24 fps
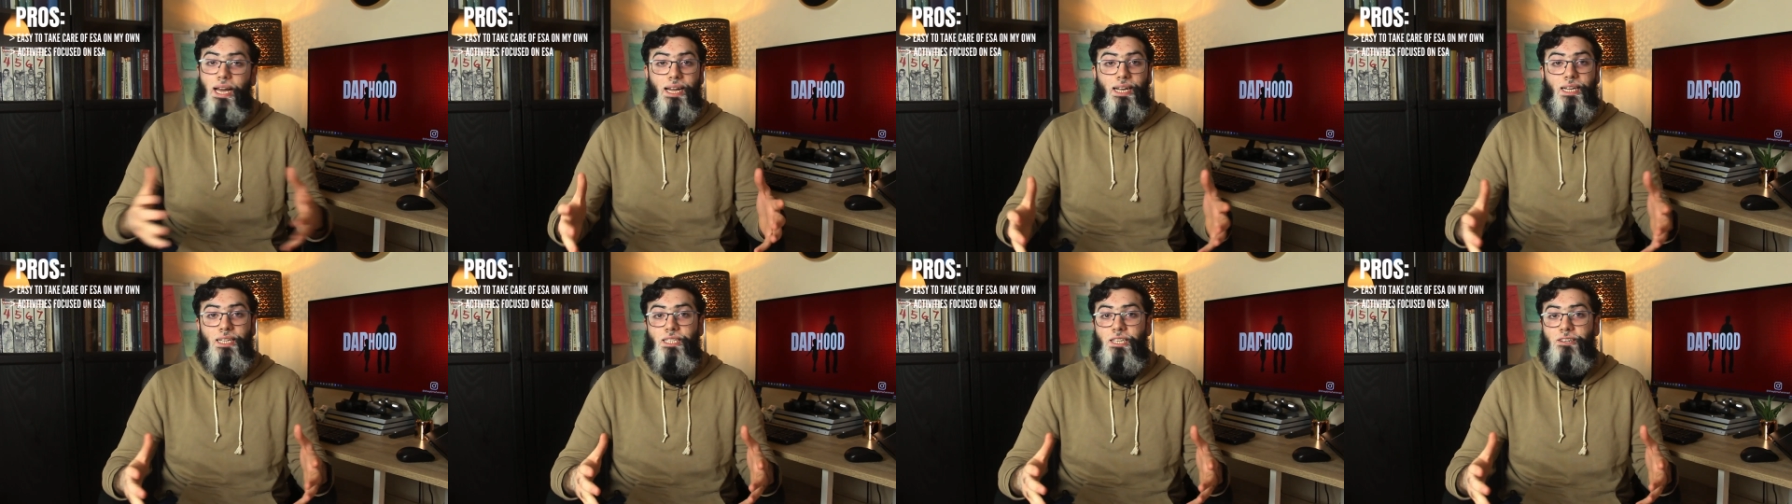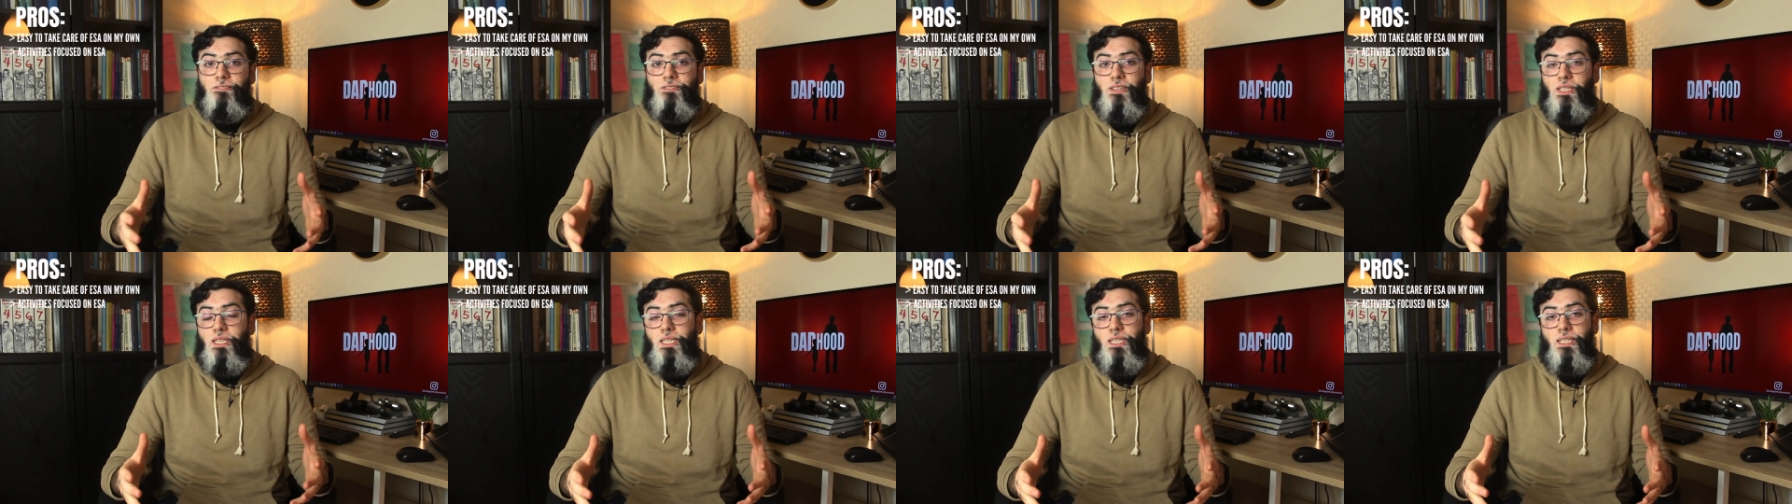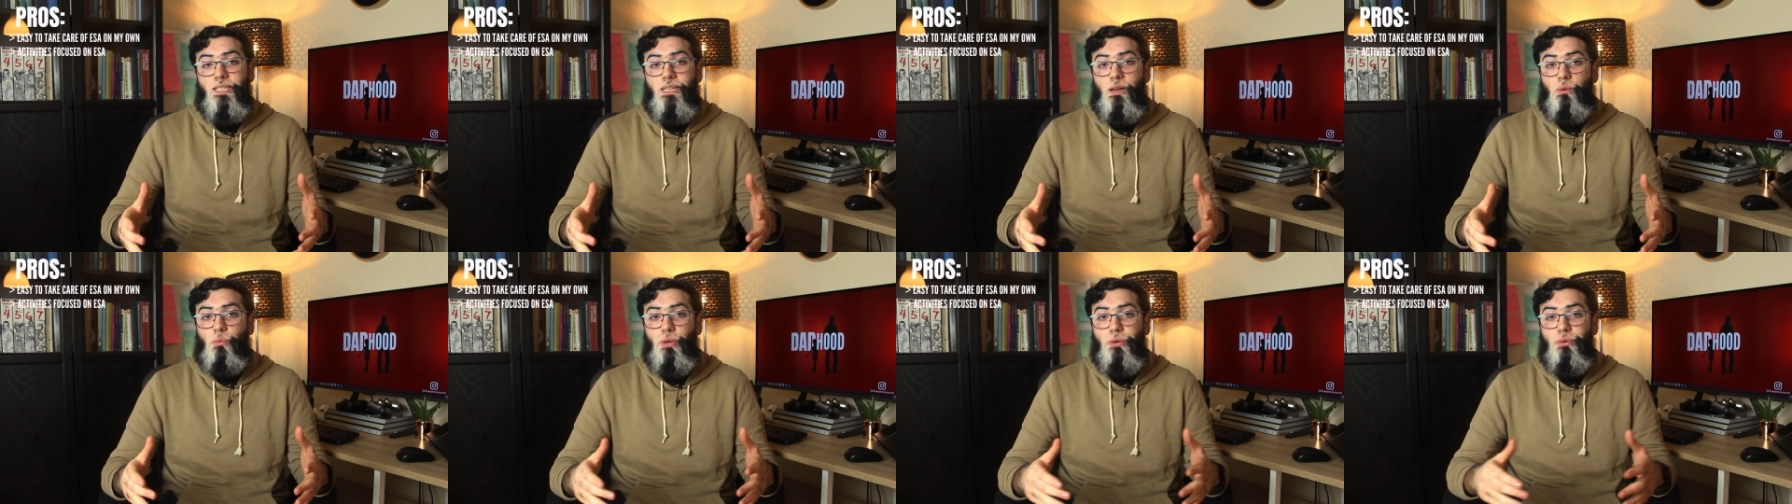
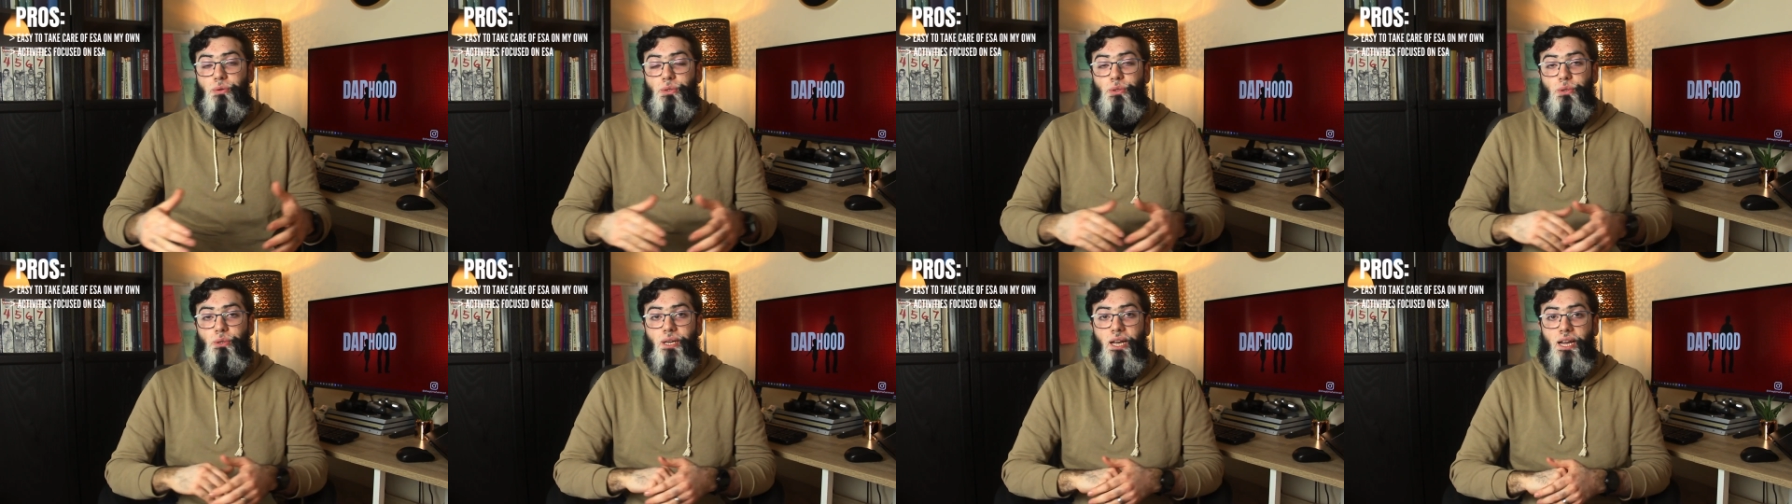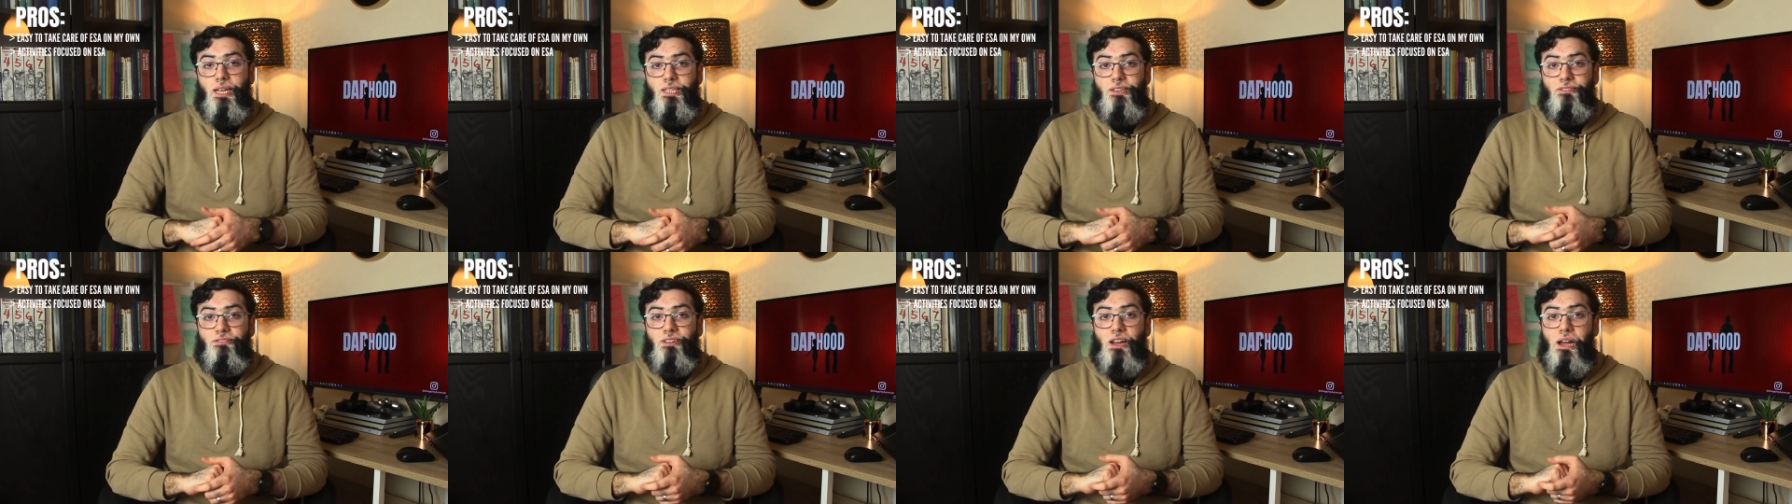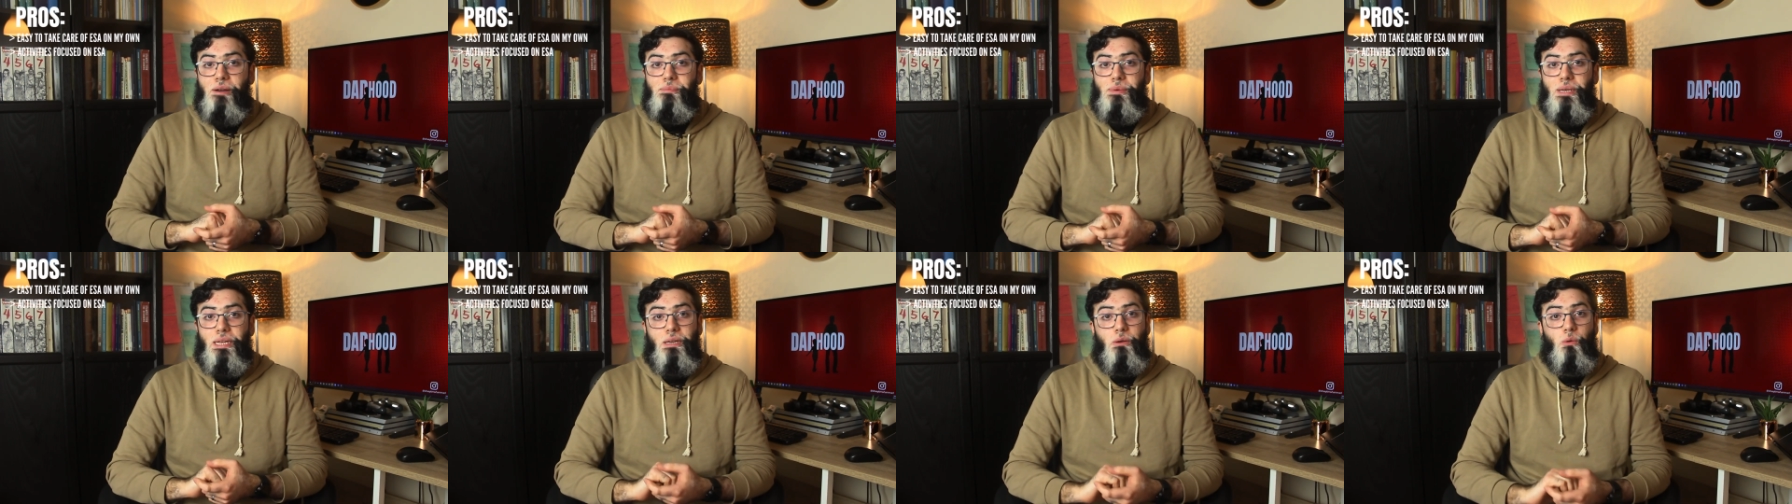activities that we were doing as a
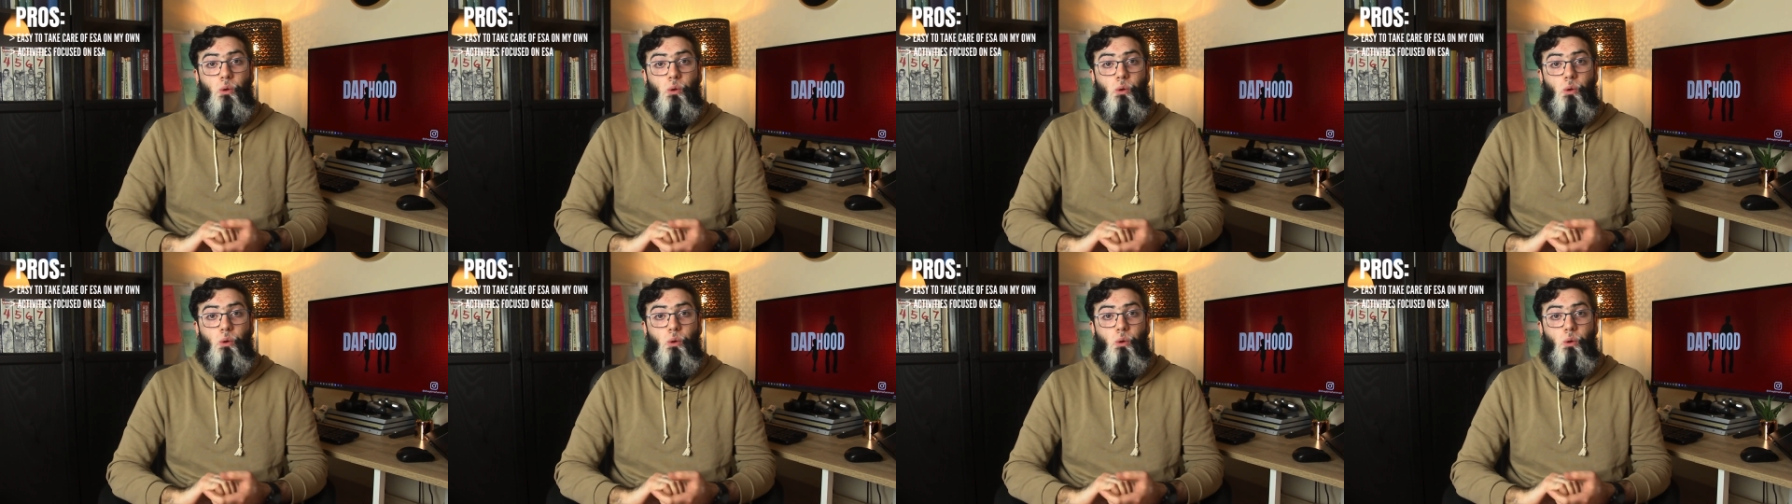family